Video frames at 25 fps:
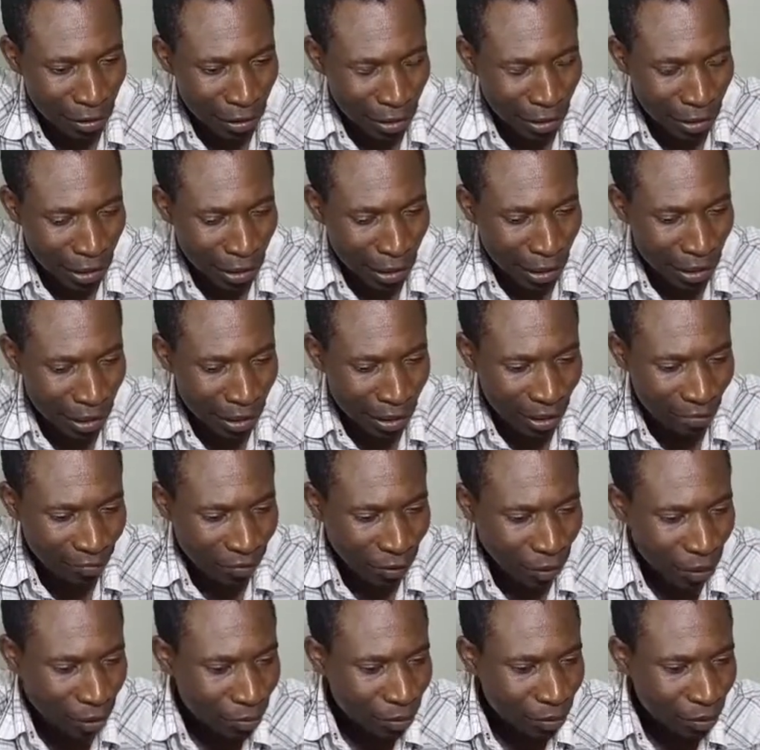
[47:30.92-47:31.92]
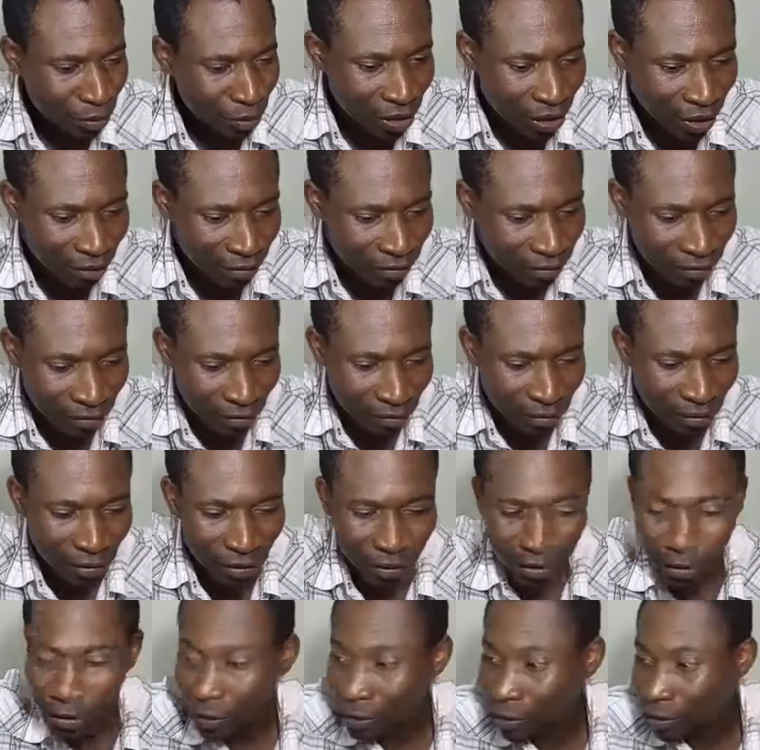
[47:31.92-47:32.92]
and develop yourself
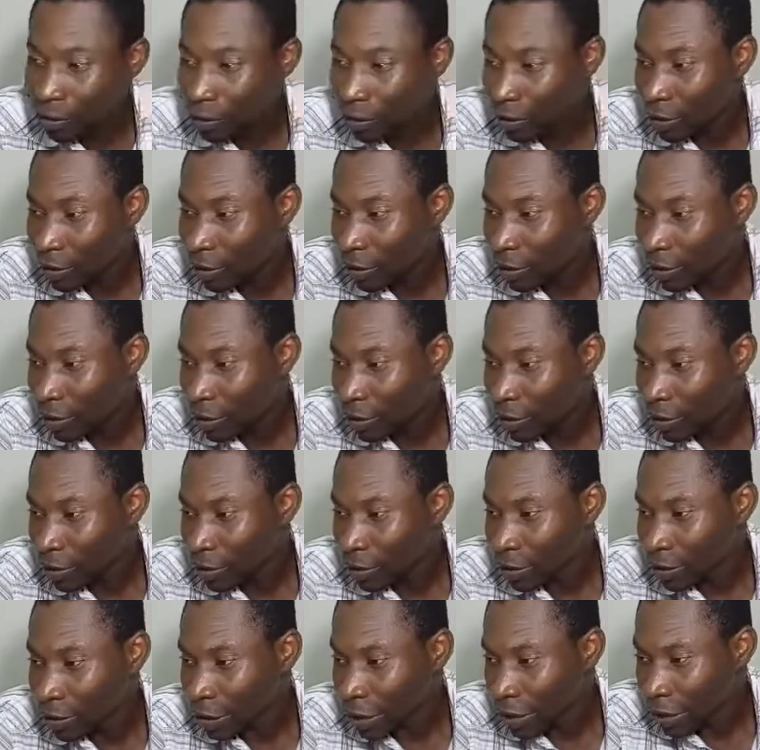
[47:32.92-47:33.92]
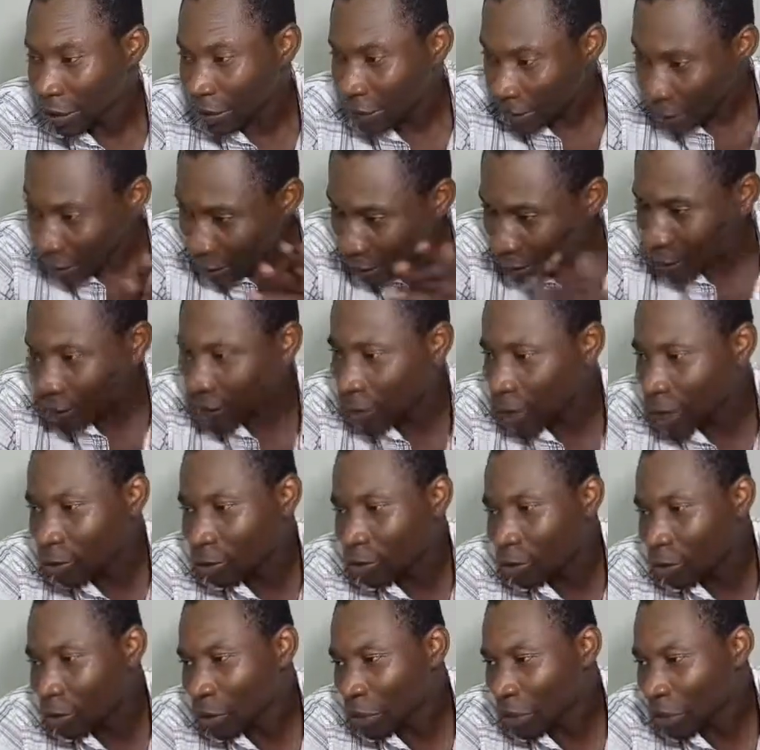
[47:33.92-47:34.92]
and learn how to
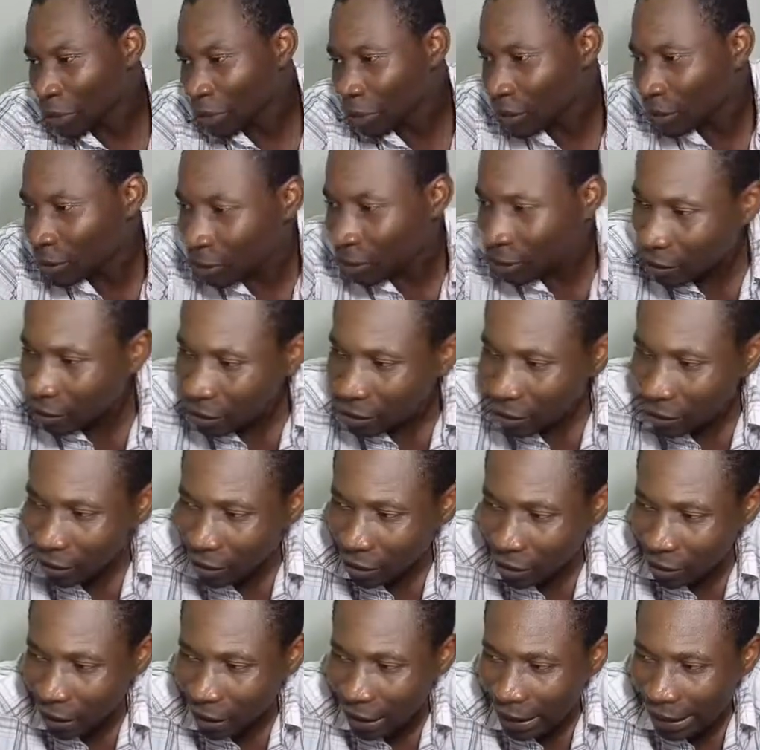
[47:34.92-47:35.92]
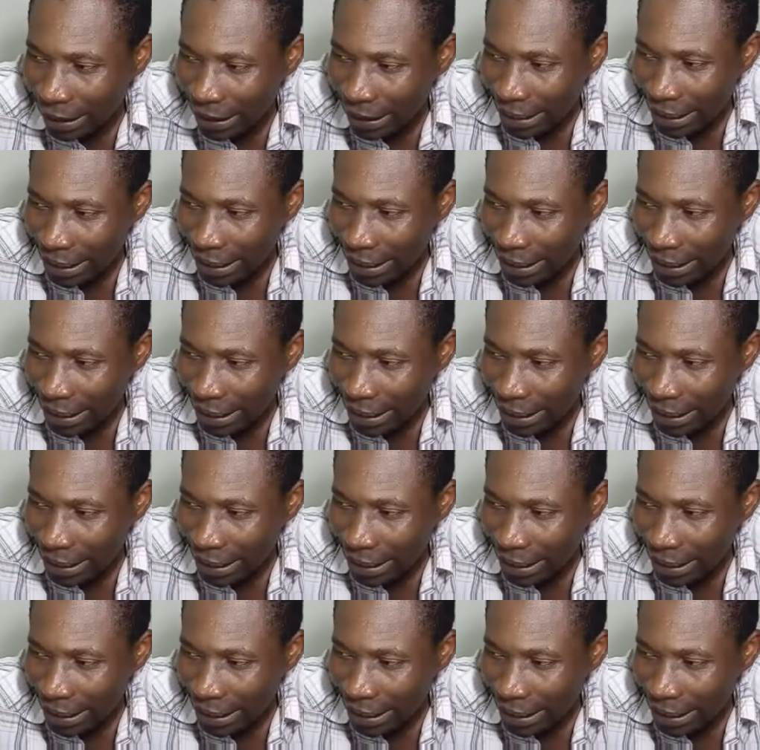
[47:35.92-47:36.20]
handle the greed,